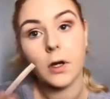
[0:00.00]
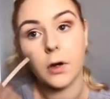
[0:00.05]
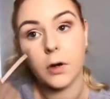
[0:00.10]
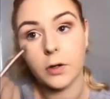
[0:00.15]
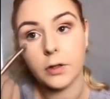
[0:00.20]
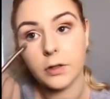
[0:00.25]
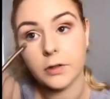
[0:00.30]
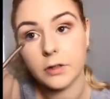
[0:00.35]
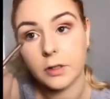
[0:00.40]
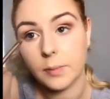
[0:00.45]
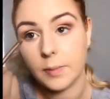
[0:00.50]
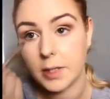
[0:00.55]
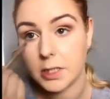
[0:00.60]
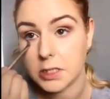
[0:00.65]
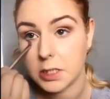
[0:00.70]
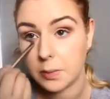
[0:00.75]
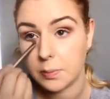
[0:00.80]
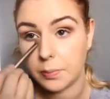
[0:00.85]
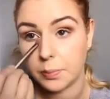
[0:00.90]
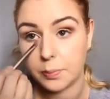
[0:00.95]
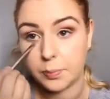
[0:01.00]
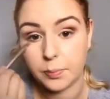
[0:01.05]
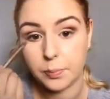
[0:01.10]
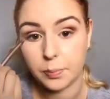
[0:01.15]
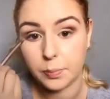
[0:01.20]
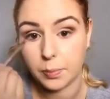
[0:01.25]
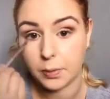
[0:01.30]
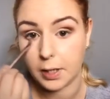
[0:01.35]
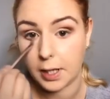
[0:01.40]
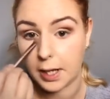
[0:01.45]
honestly makes it
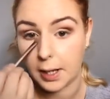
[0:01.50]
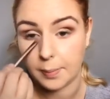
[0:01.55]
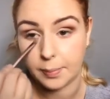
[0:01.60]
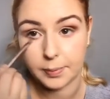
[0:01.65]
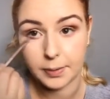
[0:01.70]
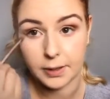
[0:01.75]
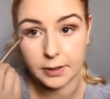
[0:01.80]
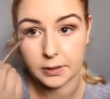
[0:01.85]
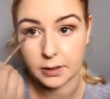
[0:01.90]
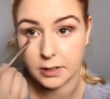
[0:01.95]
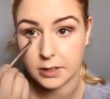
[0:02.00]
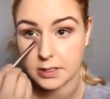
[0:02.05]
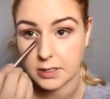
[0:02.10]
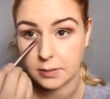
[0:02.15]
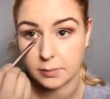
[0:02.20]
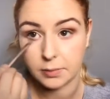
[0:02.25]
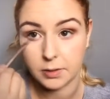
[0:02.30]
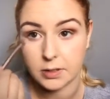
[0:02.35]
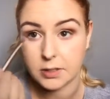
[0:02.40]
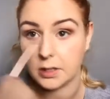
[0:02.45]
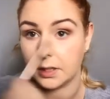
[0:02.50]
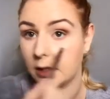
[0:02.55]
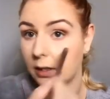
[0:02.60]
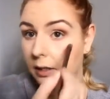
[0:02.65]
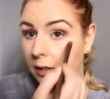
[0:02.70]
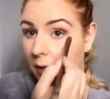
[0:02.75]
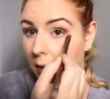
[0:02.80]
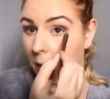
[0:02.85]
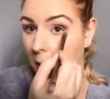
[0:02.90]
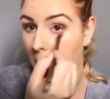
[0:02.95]
blend like seamlessly.